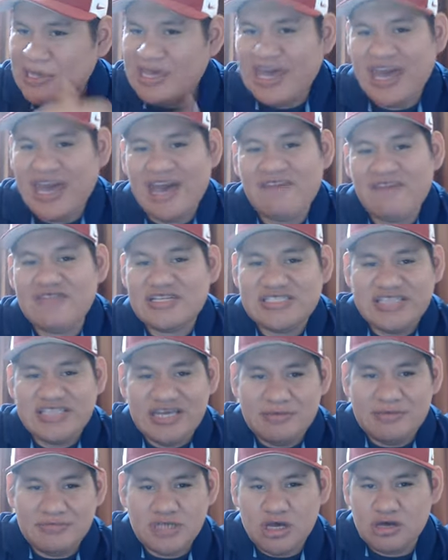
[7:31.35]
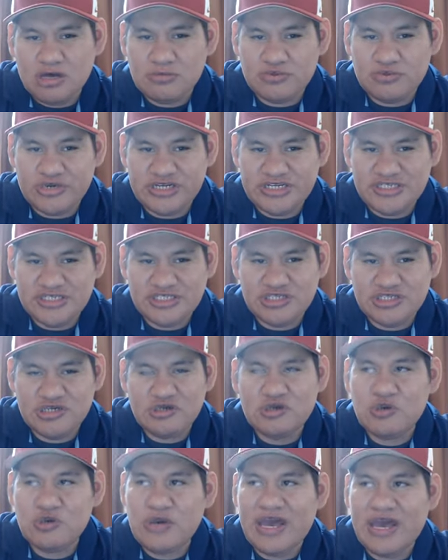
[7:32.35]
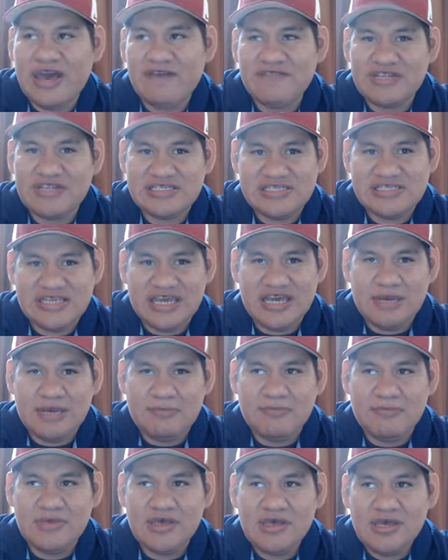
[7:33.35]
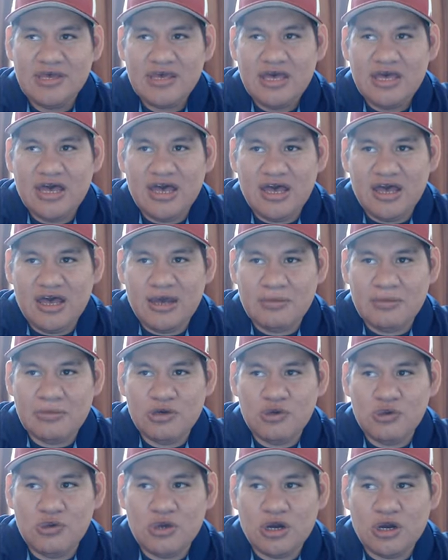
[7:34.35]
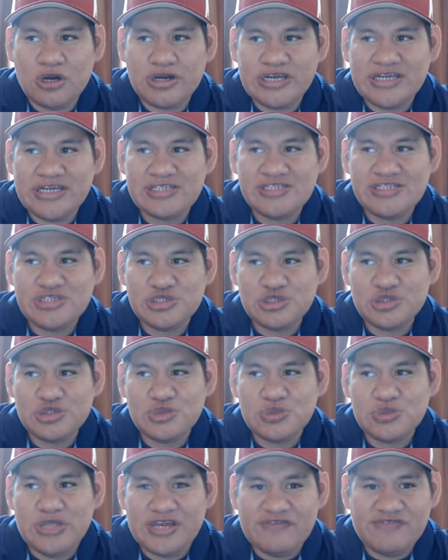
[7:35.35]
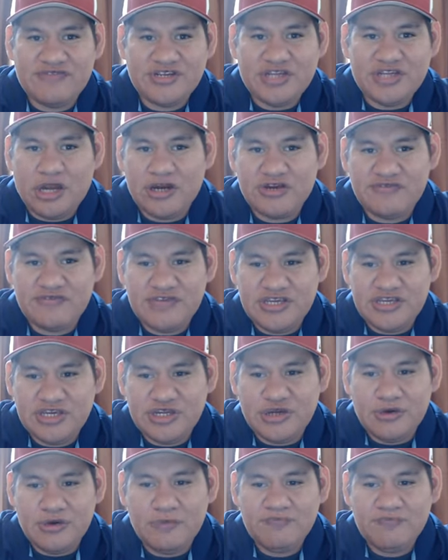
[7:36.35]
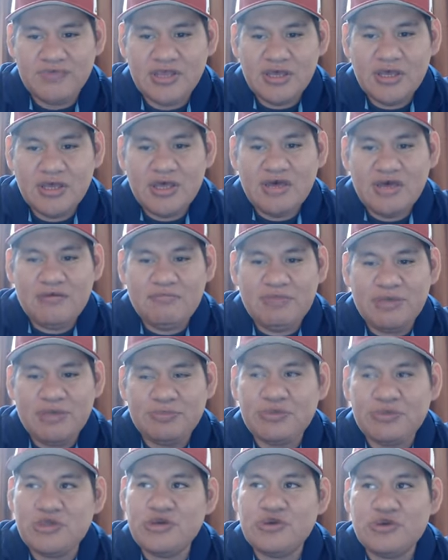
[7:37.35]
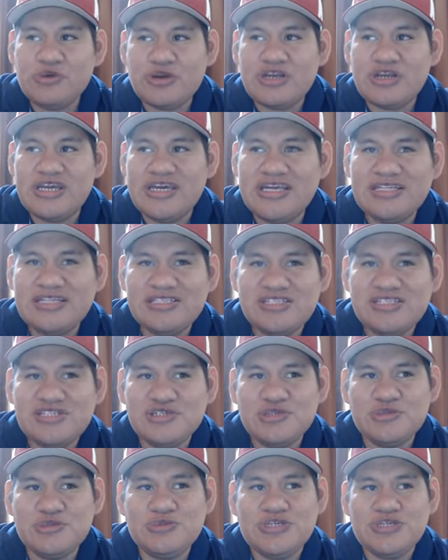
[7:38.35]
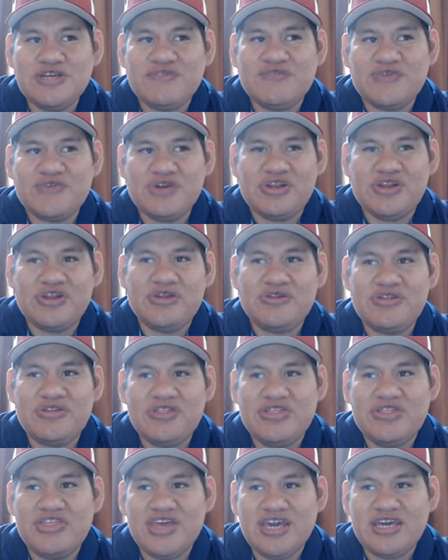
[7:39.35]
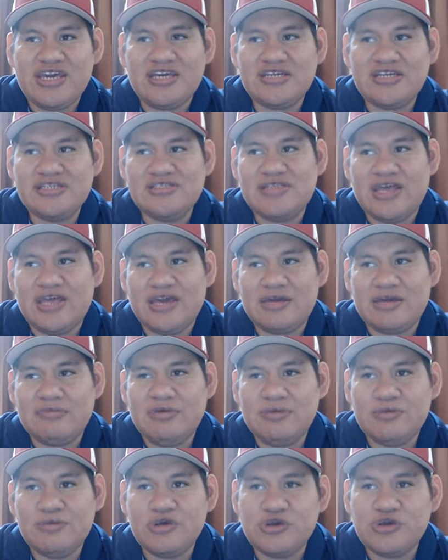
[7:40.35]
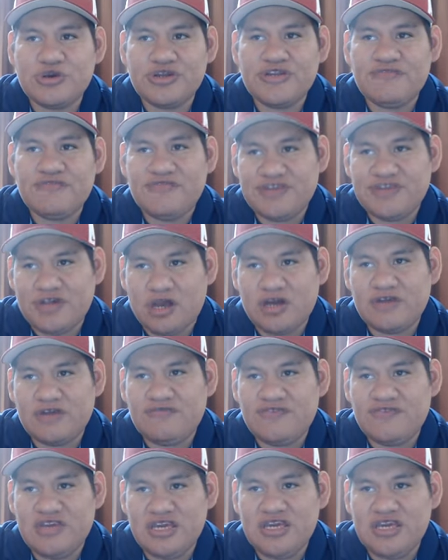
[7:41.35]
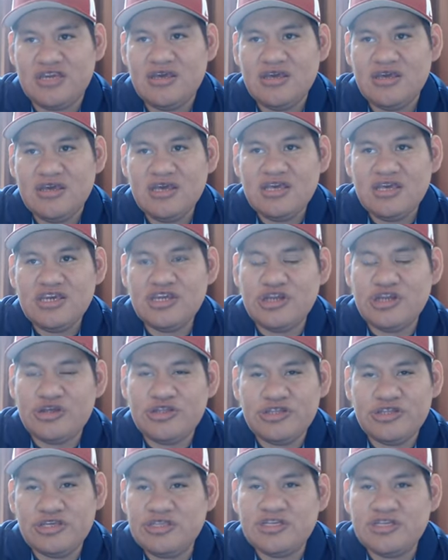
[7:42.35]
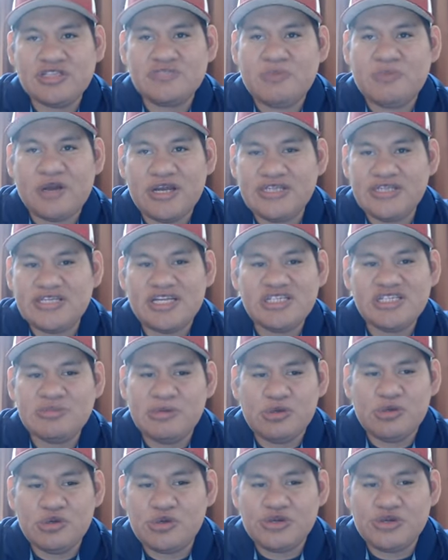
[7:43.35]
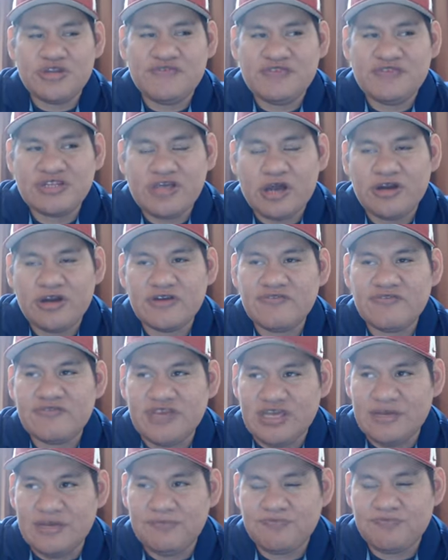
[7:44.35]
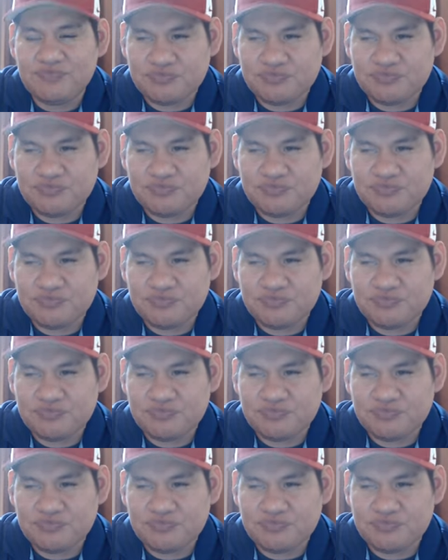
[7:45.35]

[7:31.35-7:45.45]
have the same dog breed as you, who have the same, who are into like photography, people who are into different things, like people who are into photography. There's probably tons of people who are into photography